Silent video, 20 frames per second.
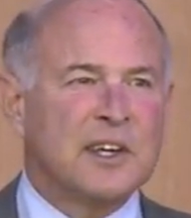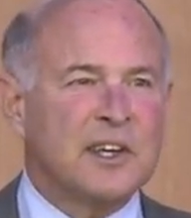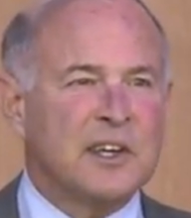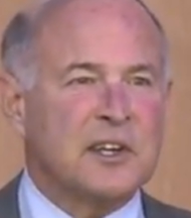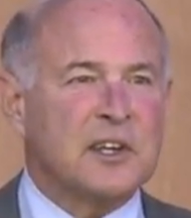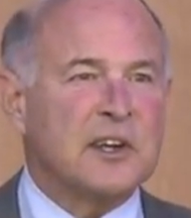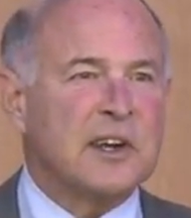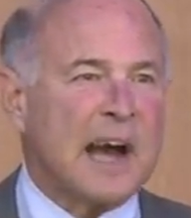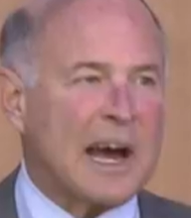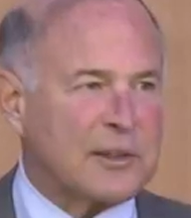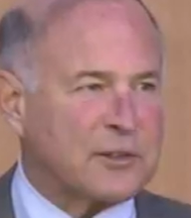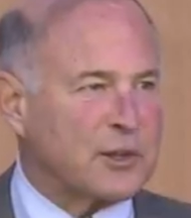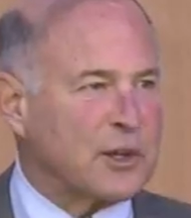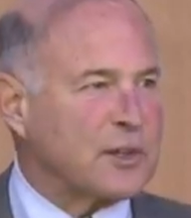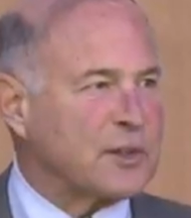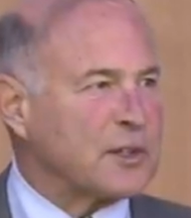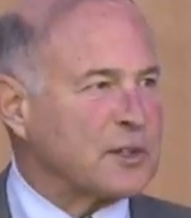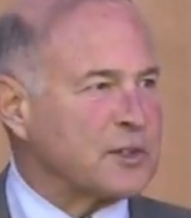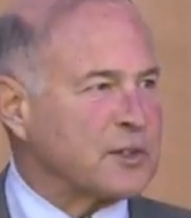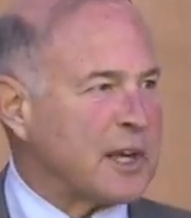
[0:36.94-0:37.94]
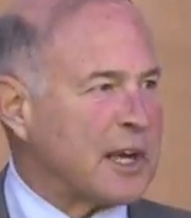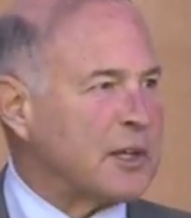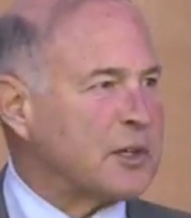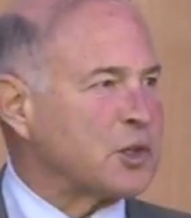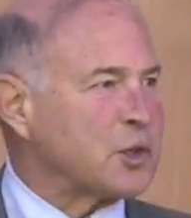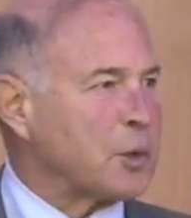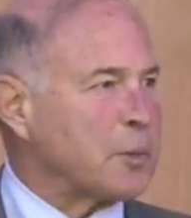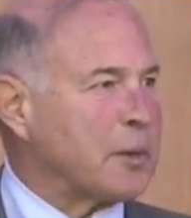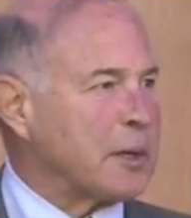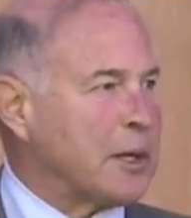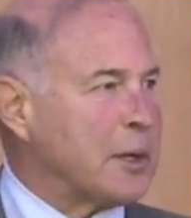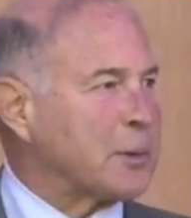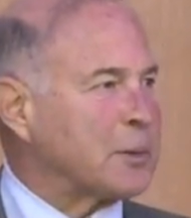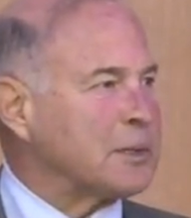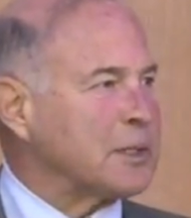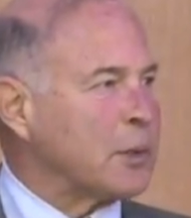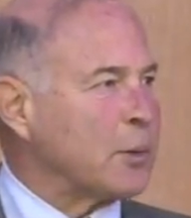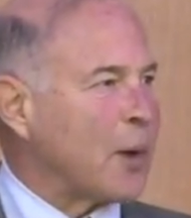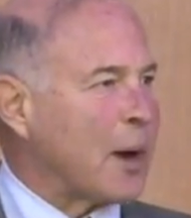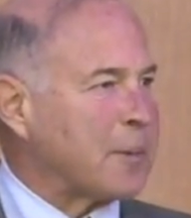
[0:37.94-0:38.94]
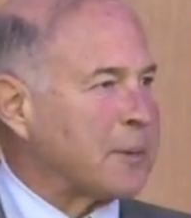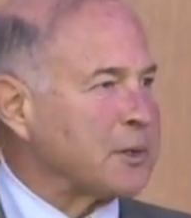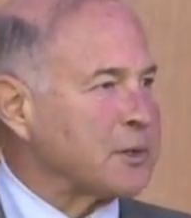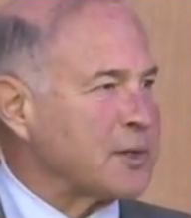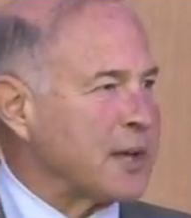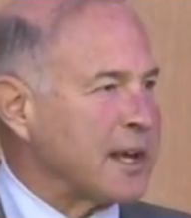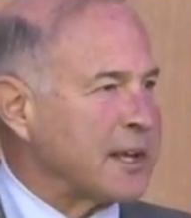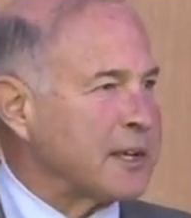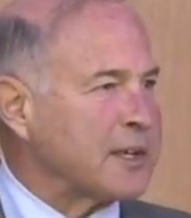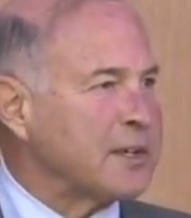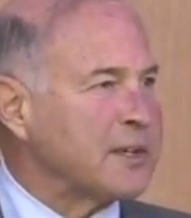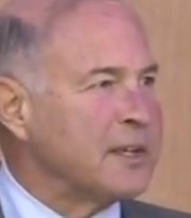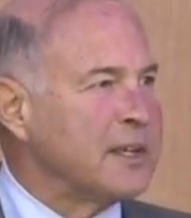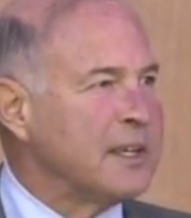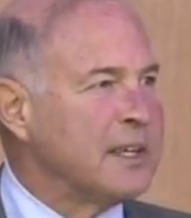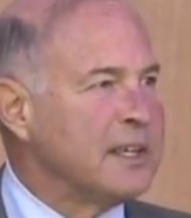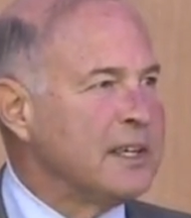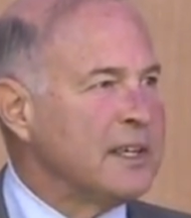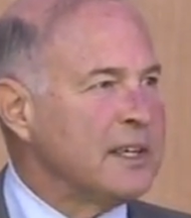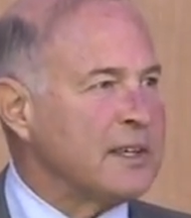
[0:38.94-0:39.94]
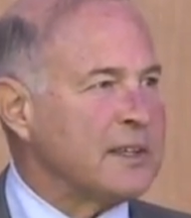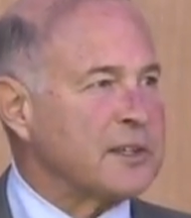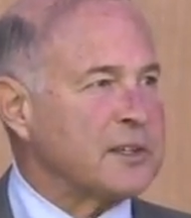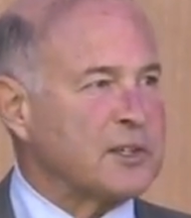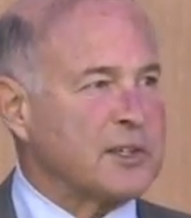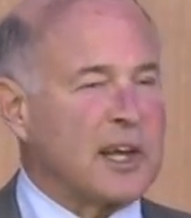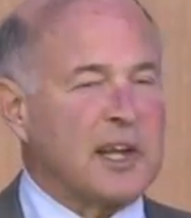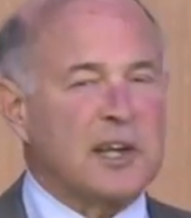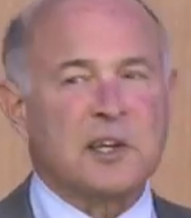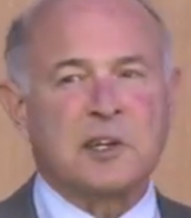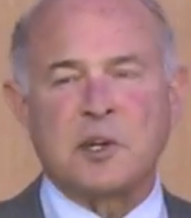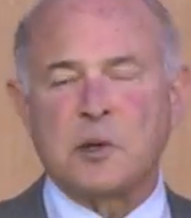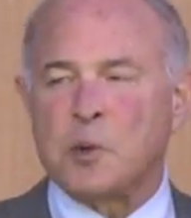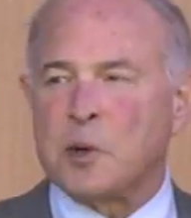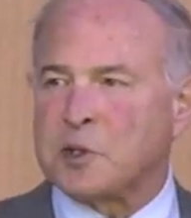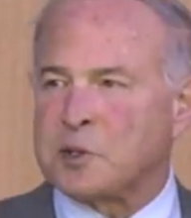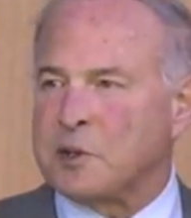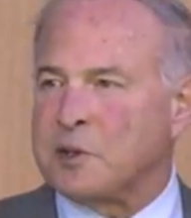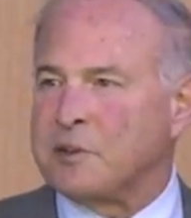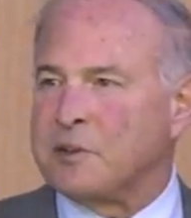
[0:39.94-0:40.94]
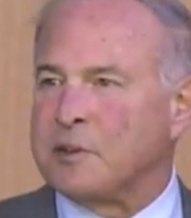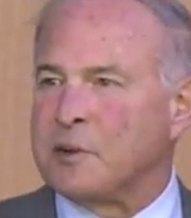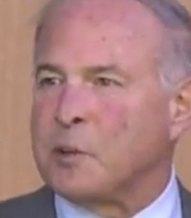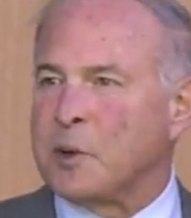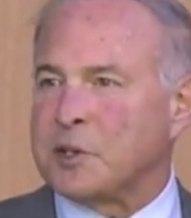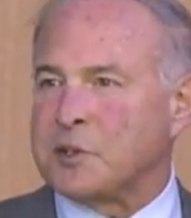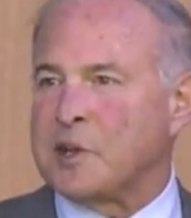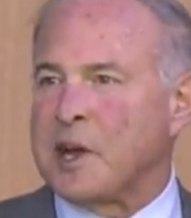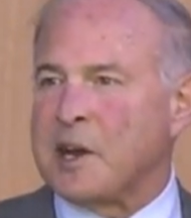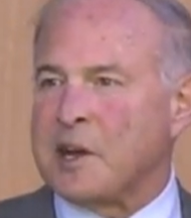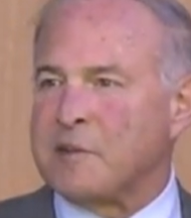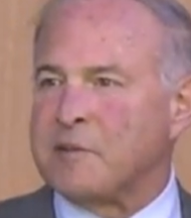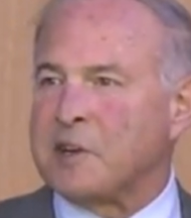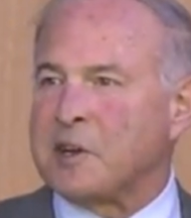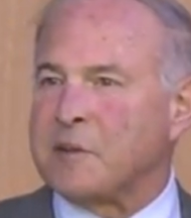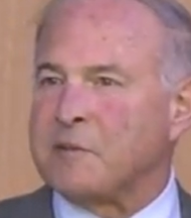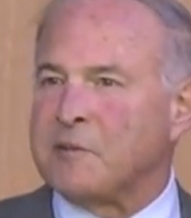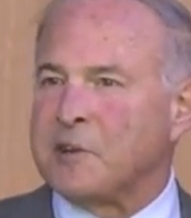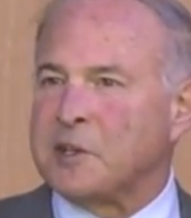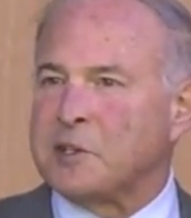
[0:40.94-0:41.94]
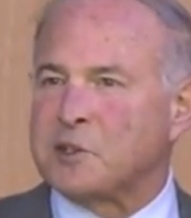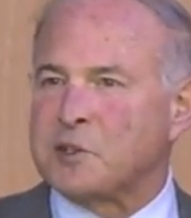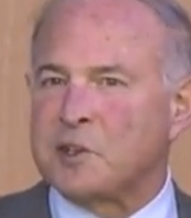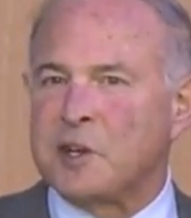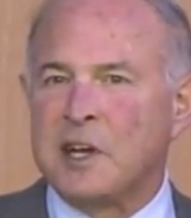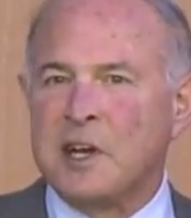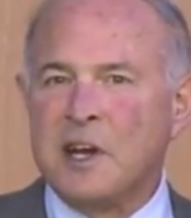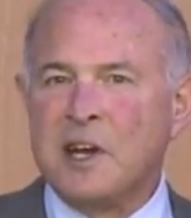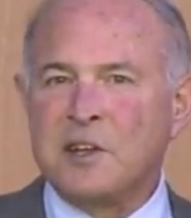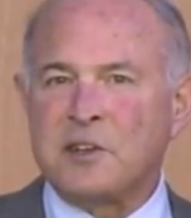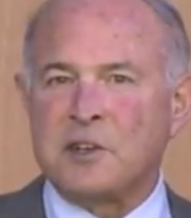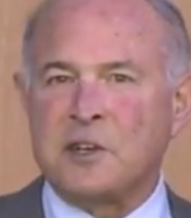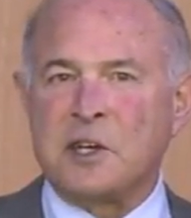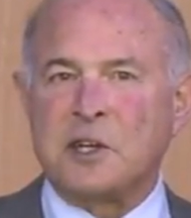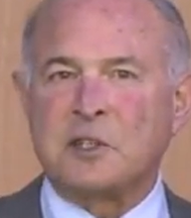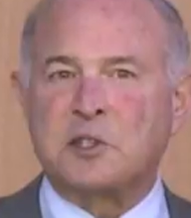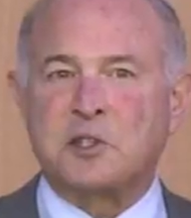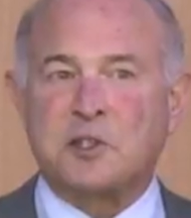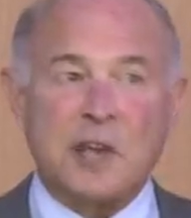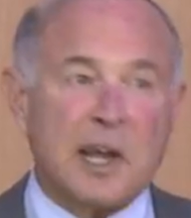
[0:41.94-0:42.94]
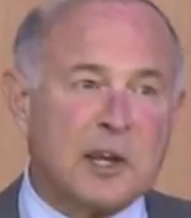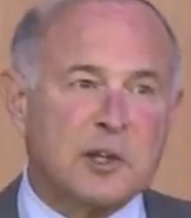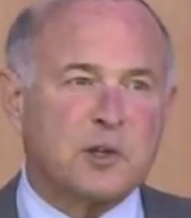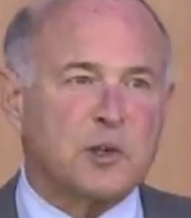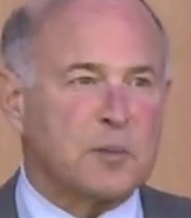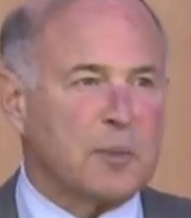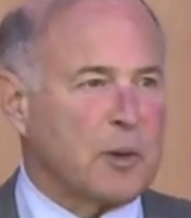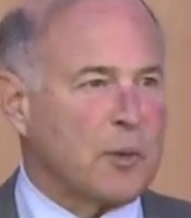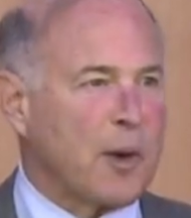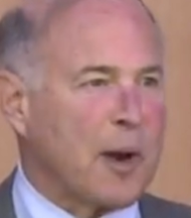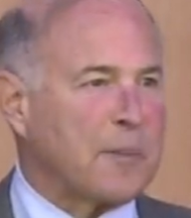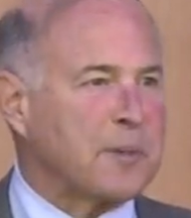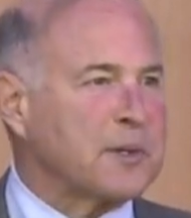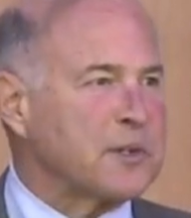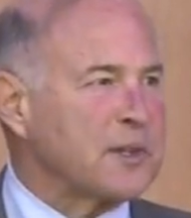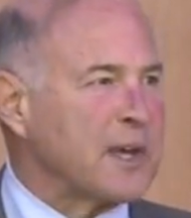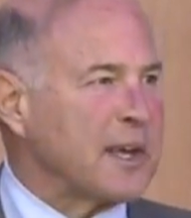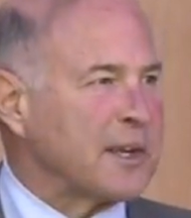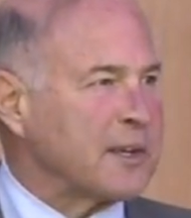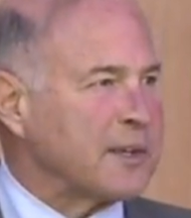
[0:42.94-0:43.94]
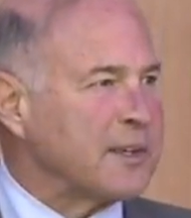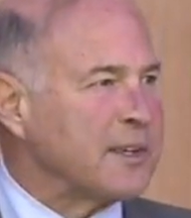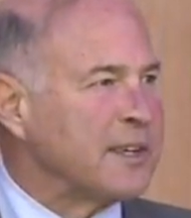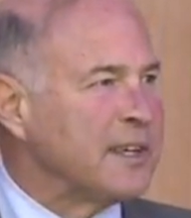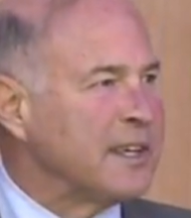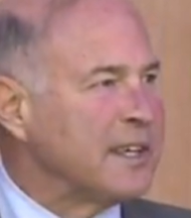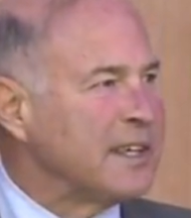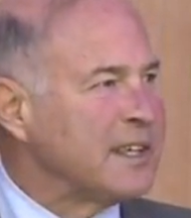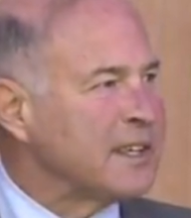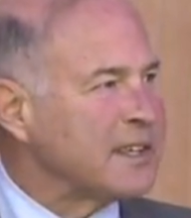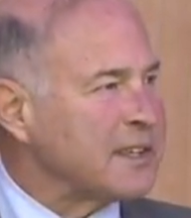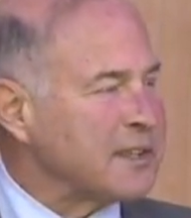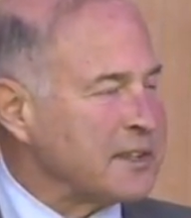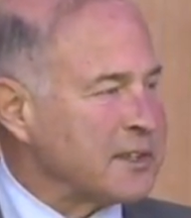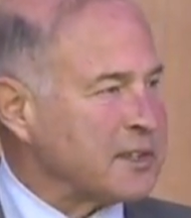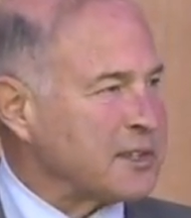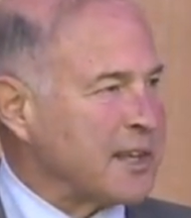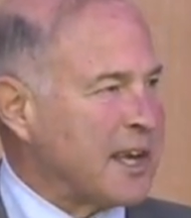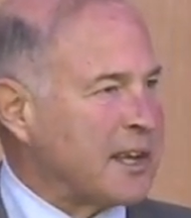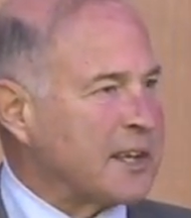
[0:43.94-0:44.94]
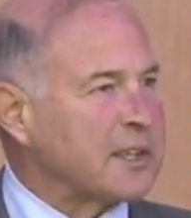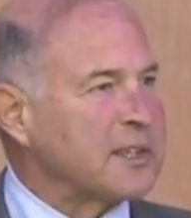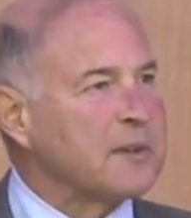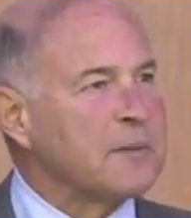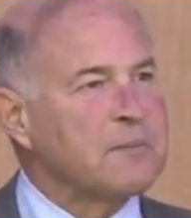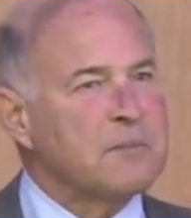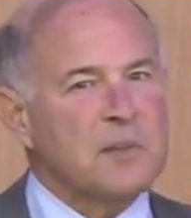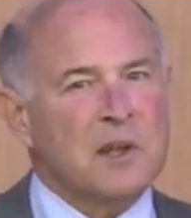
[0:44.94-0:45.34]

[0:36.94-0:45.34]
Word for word: He did not think the states should be equally represented in the Senate. He wasn't, was not even convinced that each state should be represented in the Senate.